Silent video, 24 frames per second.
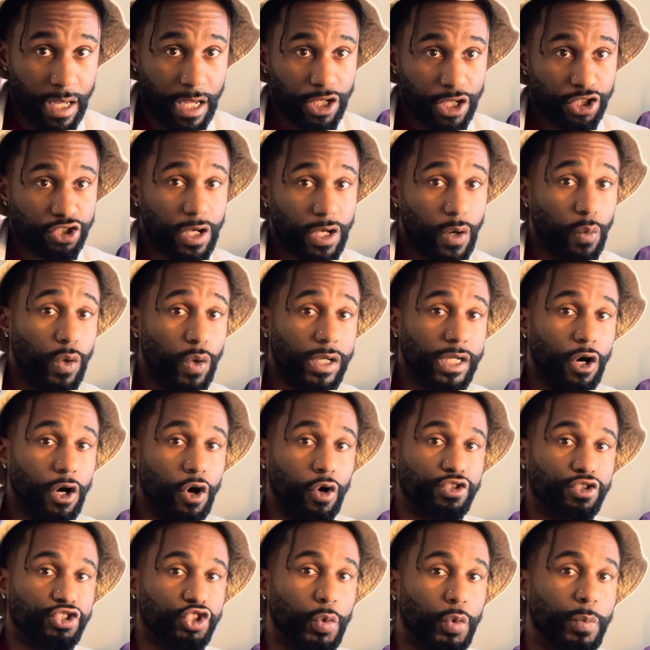So I want to
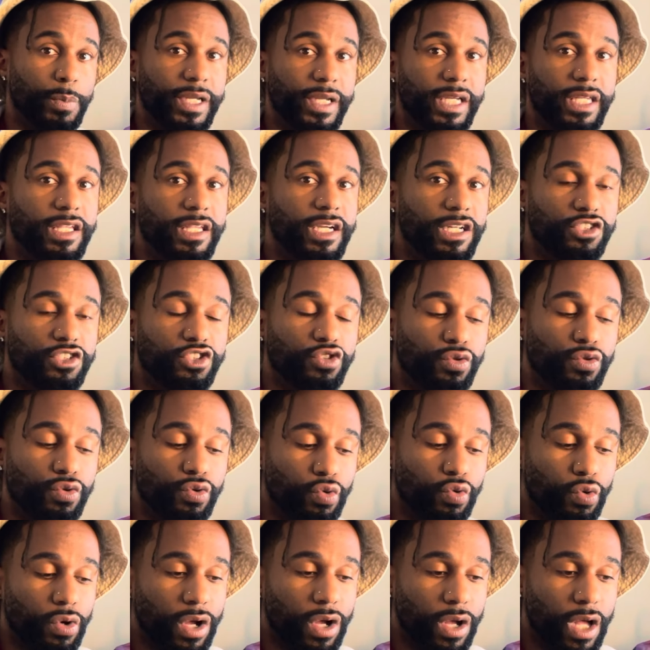also be there
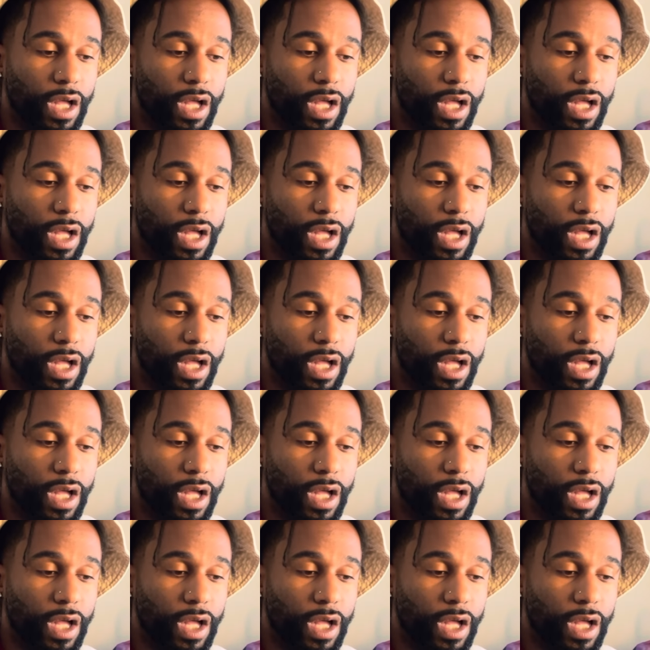to